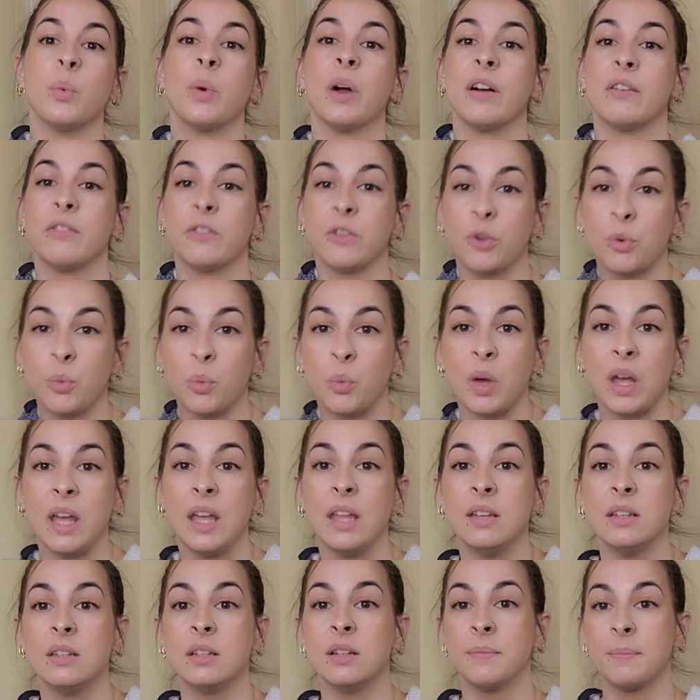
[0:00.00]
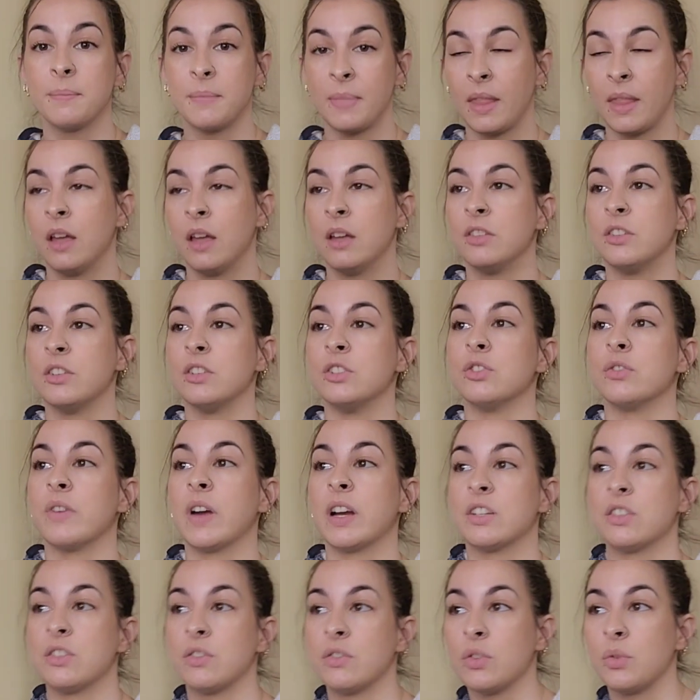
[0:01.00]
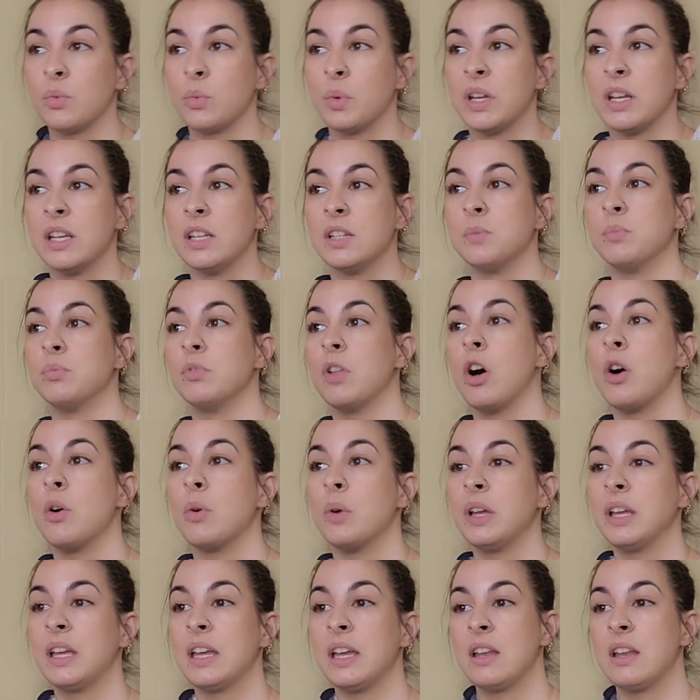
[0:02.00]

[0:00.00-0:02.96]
Wherever the wind, the direction of the wind is blowing